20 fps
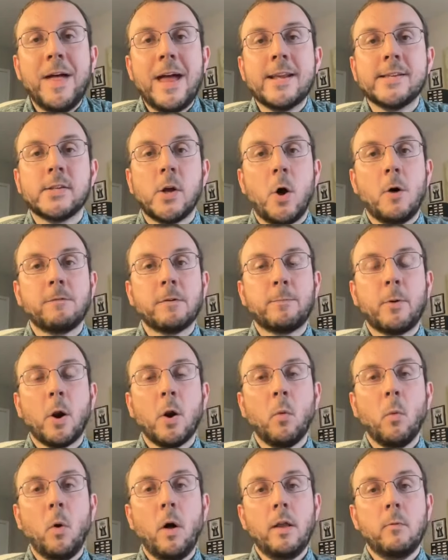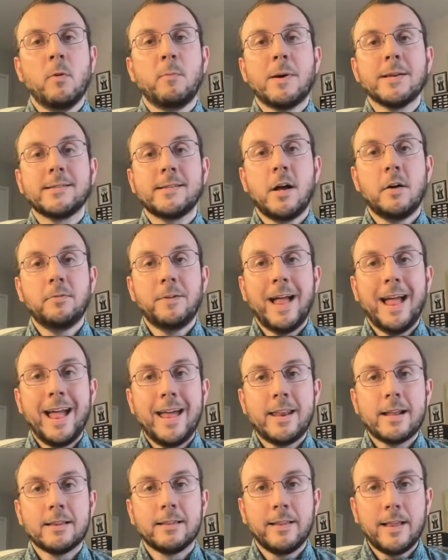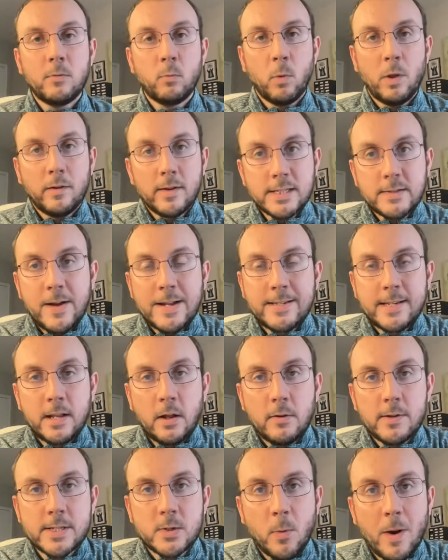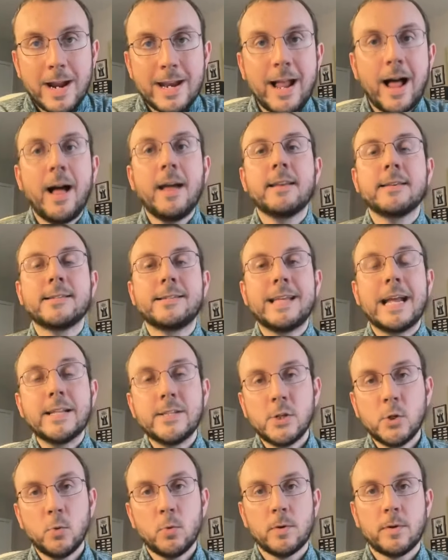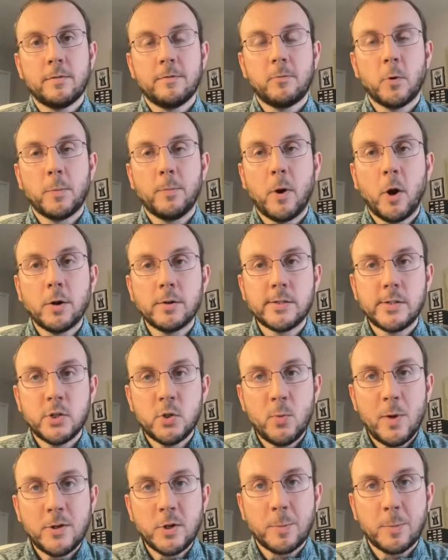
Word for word: that is all for part one with myself and Glen Willis of ATL and 29. Stay tuned for part two in